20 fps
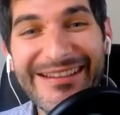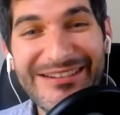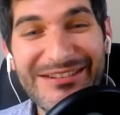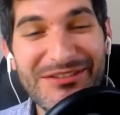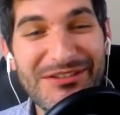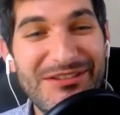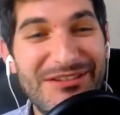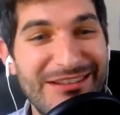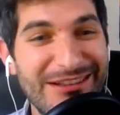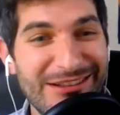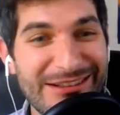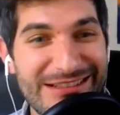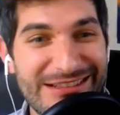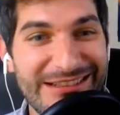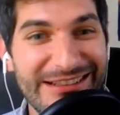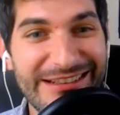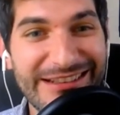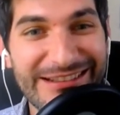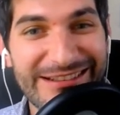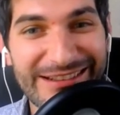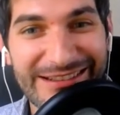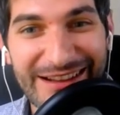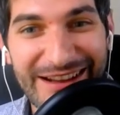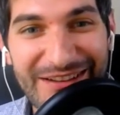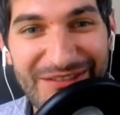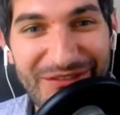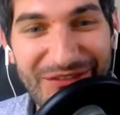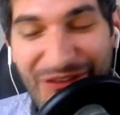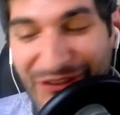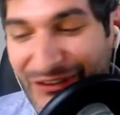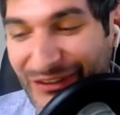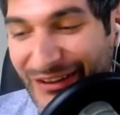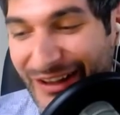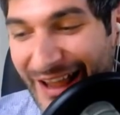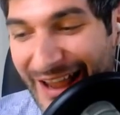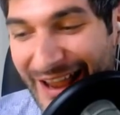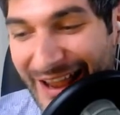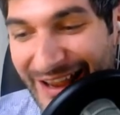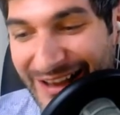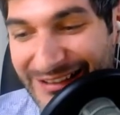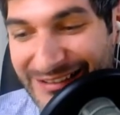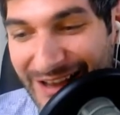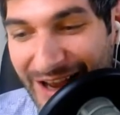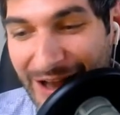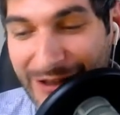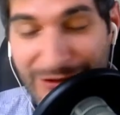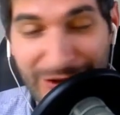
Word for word: this was seriously delightful, and I'll